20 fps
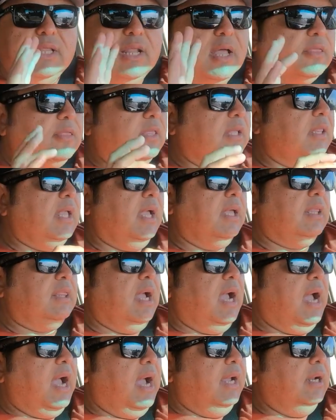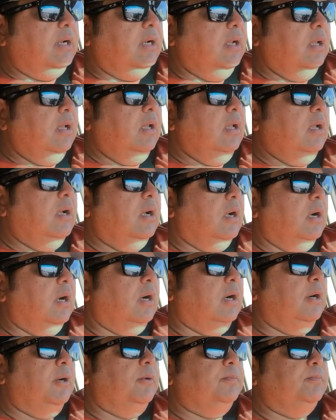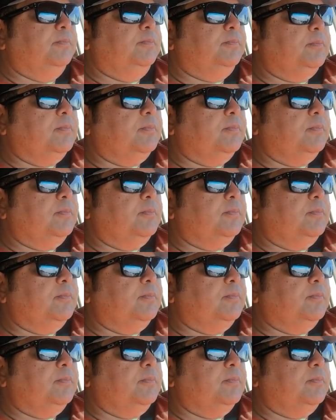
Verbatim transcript: nothing like that. Um,